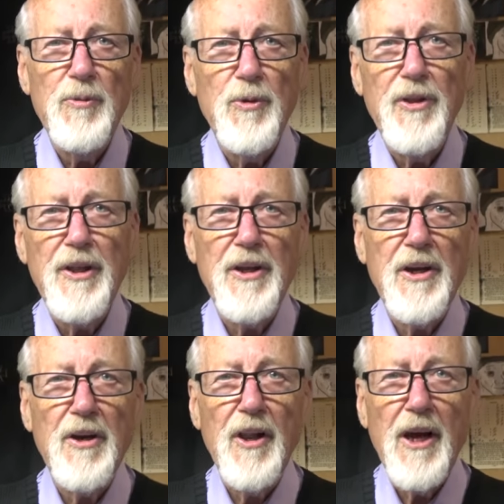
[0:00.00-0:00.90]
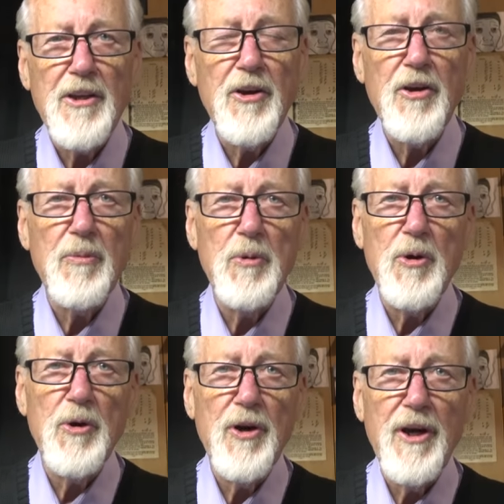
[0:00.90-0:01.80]
within the collecting
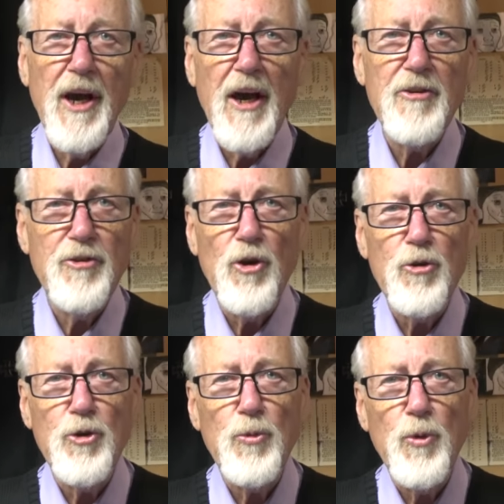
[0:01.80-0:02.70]
community as social